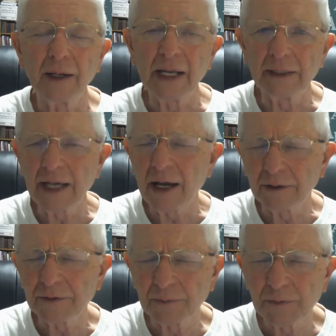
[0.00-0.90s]
and
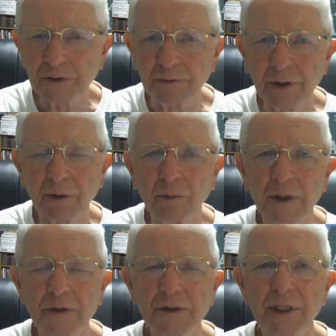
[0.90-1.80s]
how severe it
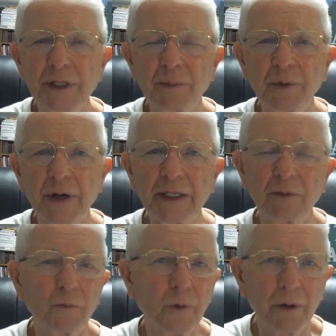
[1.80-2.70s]
was in the brain
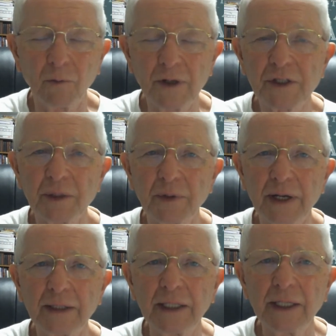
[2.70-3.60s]
and where it was in the
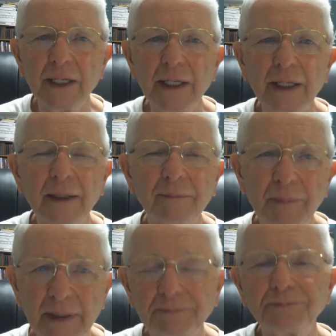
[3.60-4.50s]
brain.
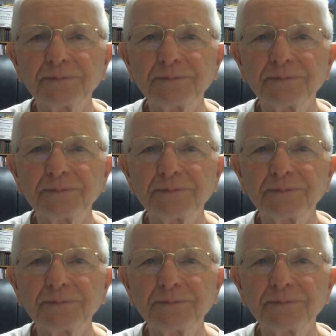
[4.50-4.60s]
But